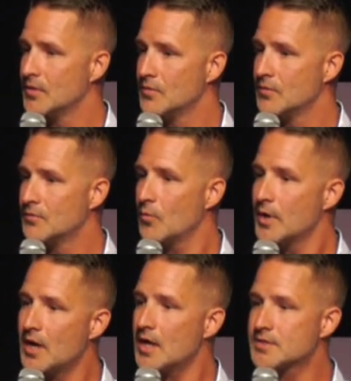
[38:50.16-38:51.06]
for
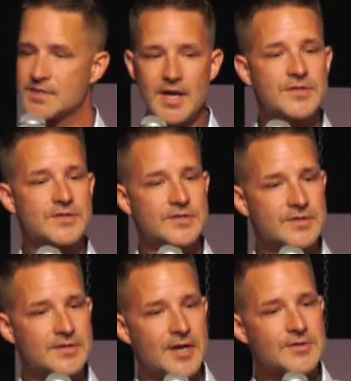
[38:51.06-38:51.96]
when God says,
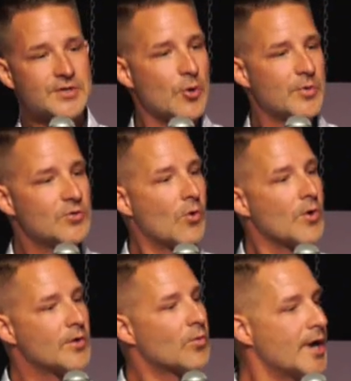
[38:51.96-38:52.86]
here's an open door,
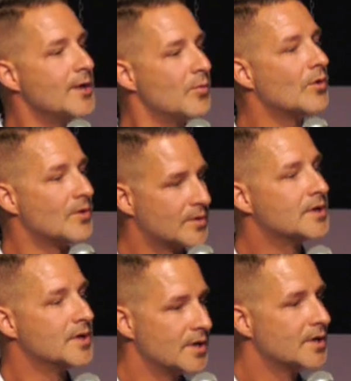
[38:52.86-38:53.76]
that we're able
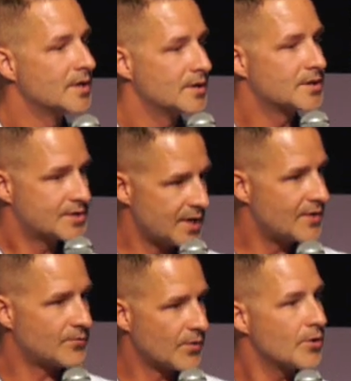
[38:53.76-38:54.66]
to
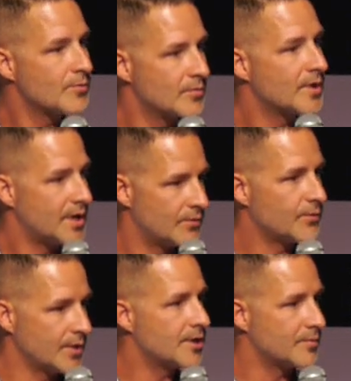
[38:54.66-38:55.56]
stand firm in
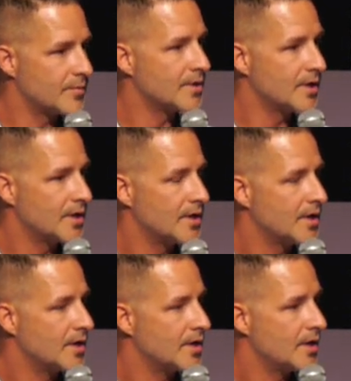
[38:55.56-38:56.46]
freedom
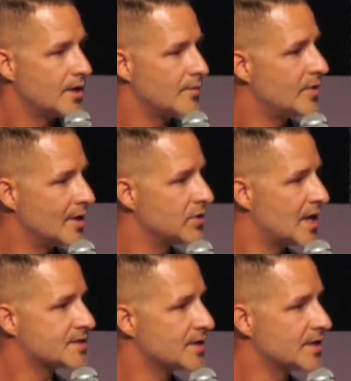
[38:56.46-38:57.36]
and be a
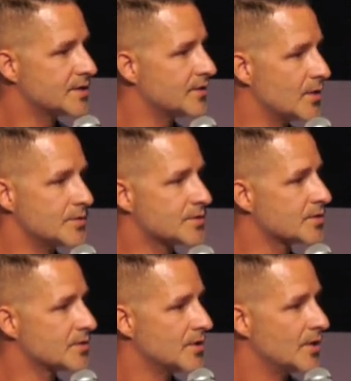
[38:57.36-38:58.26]
blessing to
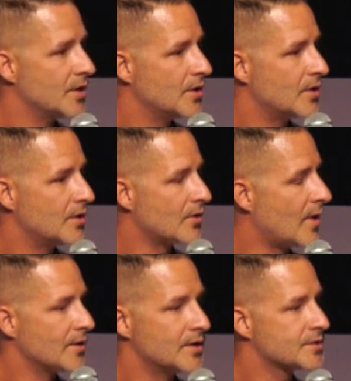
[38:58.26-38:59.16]
those
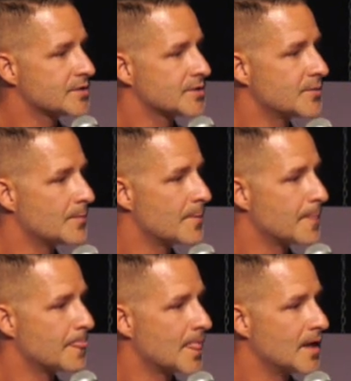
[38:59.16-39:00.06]
around us.
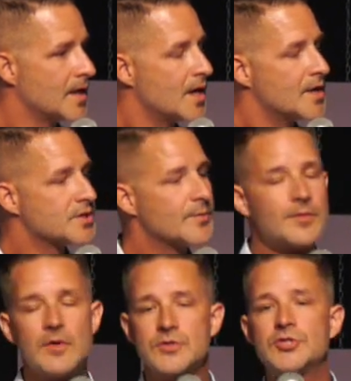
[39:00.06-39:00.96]
Some of the
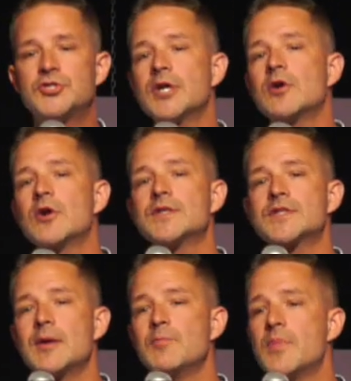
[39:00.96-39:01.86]
most generous
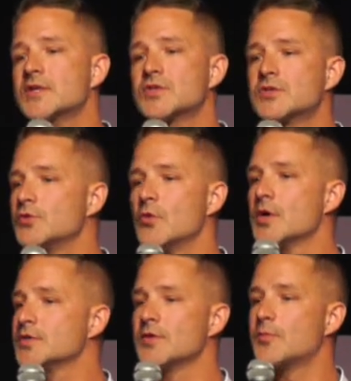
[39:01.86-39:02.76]
and best
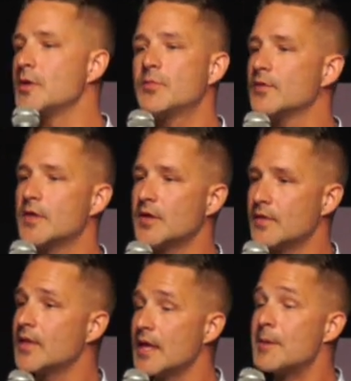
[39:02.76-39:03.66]
stewards of the people that in